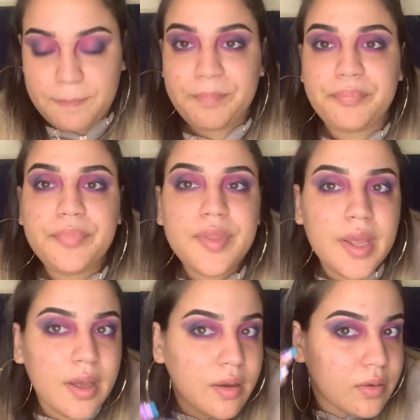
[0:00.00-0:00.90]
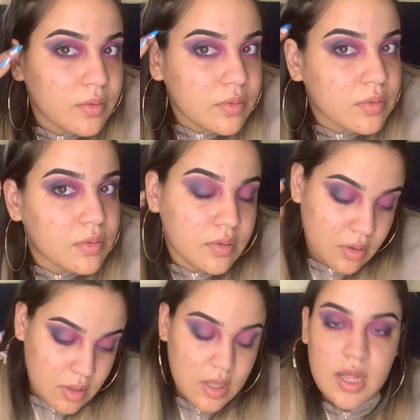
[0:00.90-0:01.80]
Now,
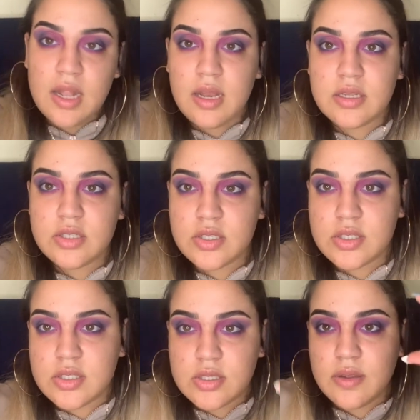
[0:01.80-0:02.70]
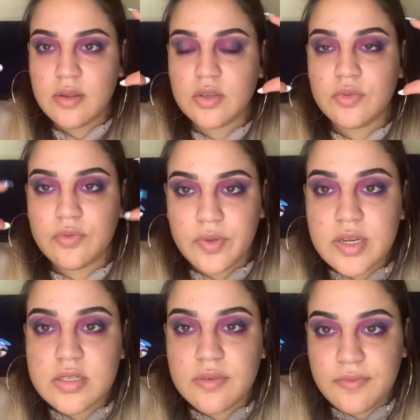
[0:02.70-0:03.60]
let's just
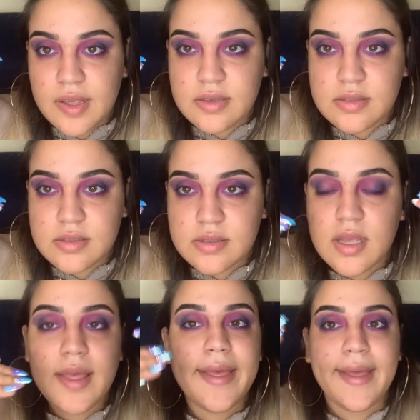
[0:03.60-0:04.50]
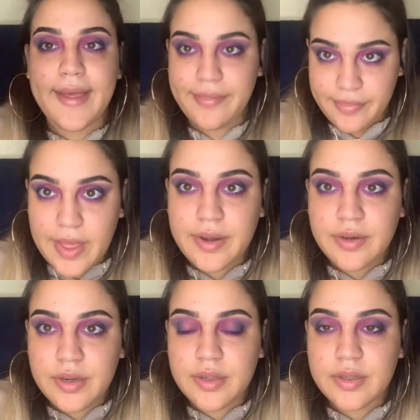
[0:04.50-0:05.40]
finish the face and
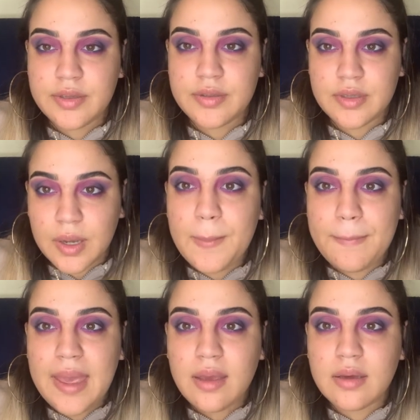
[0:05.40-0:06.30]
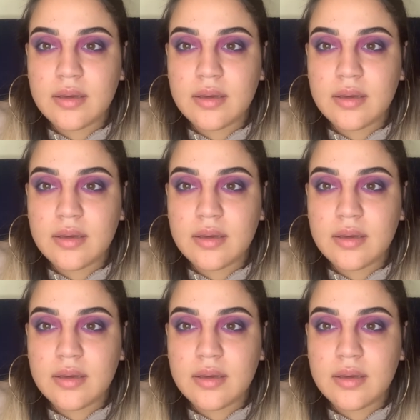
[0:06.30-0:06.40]
then come back.